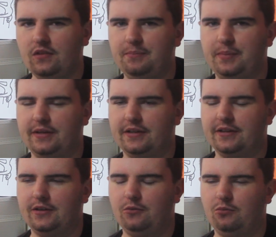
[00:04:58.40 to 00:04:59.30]

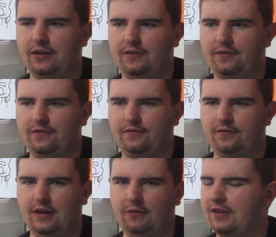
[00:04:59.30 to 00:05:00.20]
But with
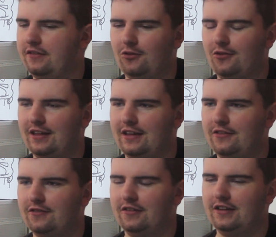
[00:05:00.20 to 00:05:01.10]
this song, like
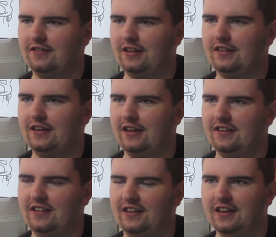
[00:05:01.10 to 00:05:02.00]
there's at least like the kind
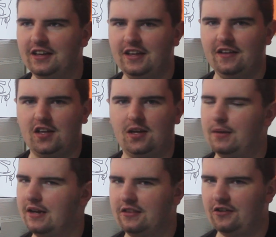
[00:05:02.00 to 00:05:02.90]
of like
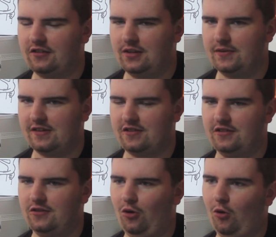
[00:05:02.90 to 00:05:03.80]
comedic
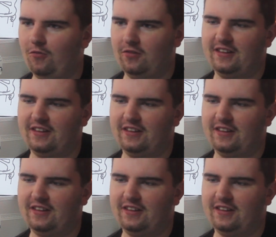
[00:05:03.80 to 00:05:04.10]
juxtaposition of